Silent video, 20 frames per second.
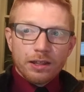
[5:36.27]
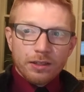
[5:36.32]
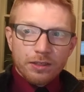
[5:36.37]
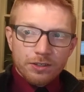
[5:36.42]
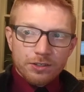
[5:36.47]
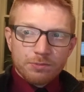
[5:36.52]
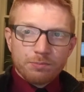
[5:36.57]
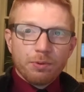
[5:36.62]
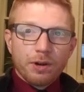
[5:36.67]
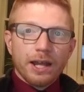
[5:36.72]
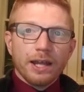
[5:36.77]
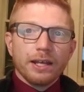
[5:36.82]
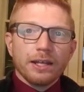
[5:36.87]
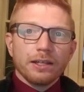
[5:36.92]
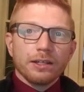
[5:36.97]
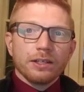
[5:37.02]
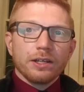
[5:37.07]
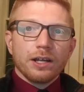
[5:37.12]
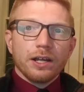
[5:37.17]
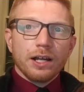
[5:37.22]
the spread.
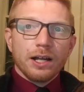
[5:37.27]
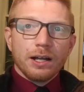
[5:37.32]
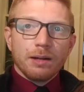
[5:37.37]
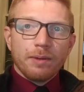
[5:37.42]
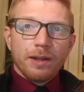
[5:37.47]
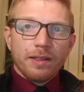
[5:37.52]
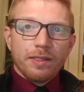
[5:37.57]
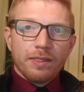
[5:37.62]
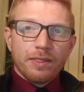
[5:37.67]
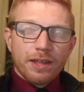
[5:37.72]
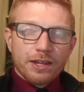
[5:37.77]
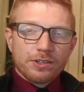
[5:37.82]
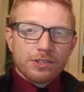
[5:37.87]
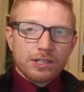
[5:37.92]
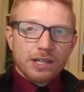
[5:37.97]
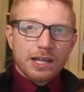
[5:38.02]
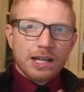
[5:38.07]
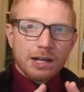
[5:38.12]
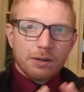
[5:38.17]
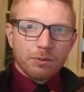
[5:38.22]
And
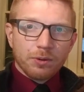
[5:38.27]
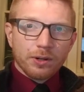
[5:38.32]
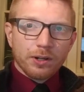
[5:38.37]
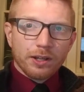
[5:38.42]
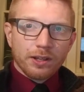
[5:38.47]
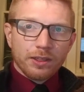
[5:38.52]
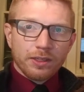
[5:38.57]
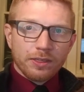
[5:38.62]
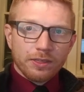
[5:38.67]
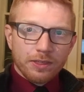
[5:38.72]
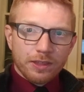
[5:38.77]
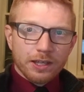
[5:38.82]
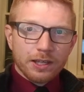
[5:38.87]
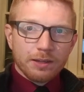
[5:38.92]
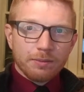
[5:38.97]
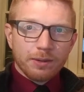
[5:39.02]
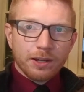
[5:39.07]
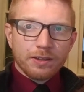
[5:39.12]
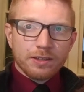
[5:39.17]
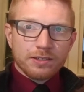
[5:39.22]
that's how we're going to
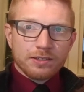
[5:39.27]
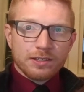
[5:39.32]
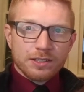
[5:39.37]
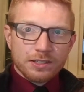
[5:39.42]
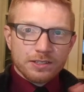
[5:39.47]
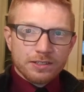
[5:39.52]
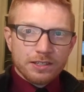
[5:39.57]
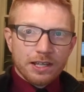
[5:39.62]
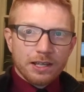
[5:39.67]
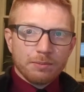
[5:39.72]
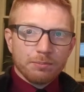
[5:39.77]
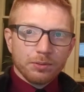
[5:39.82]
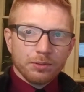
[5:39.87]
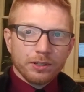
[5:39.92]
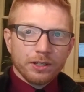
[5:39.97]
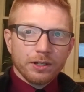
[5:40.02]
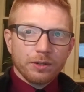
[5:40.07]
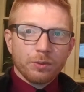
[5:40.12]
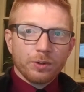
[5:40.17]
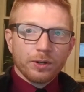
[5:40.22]
think about this example here.